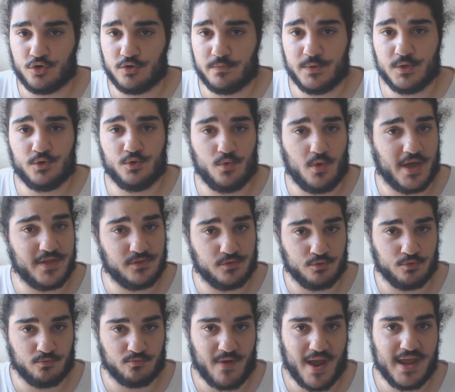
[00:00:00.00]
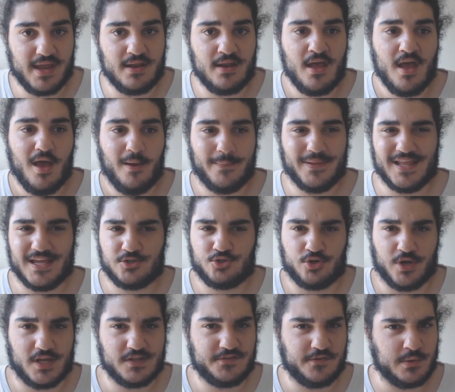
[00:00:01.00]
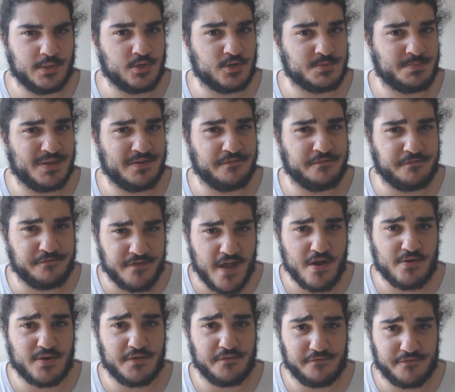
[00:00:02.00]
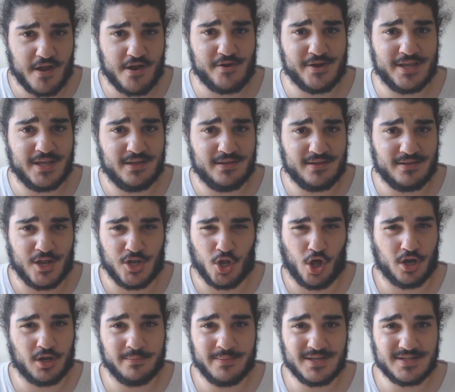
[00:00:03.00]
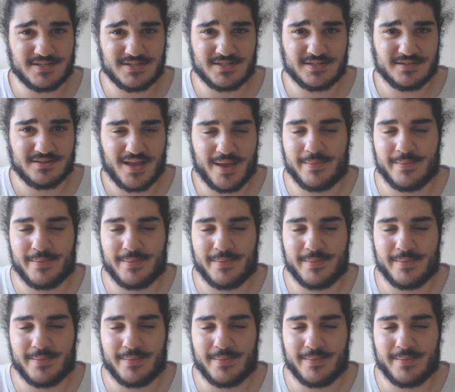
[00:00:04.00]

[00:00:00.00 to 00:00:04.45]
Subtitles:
Koeman, who I do rate, but their transfer window has been very, very anonymous.